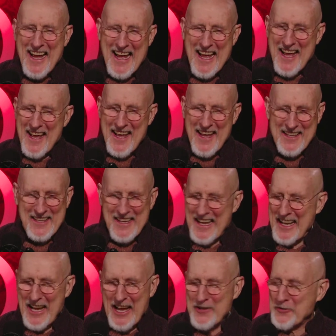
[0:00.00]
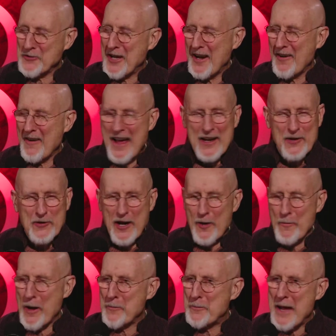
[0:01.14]
And, and I don't care. I don't care
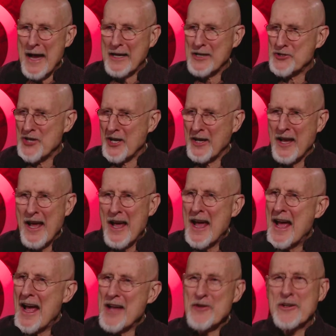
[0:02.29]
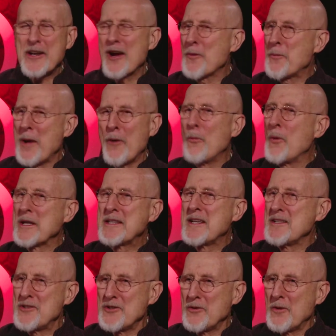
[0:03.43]
about packaging. I don't care about what
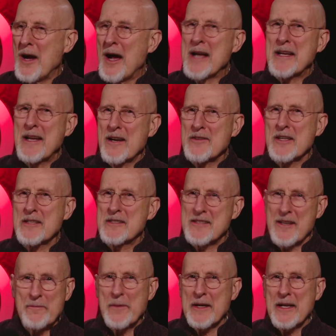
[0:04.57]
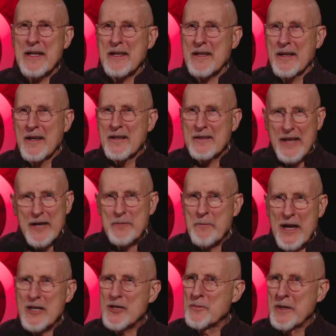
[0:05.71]
they do. I care that somebody like
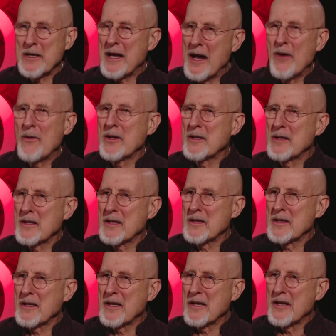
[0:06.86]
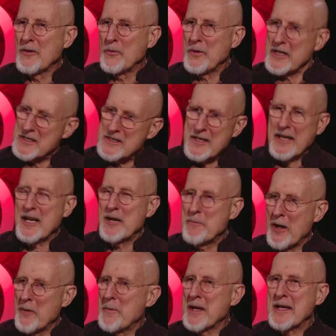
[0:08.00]
Michael McGowan, when he's thinking
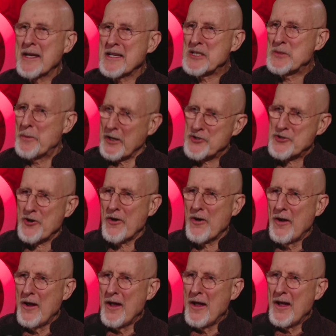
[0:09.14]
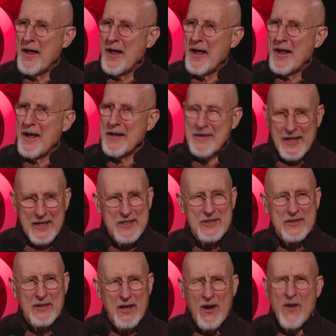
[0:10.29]
about making his picture,
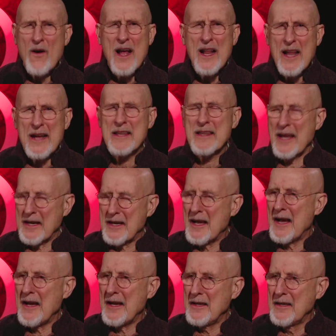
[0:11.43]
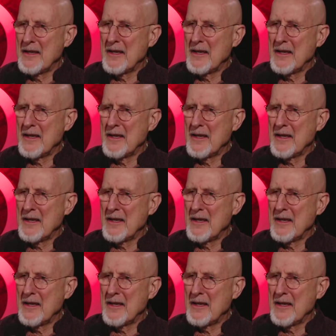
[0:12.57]
thinks, "Oh, I like that guy.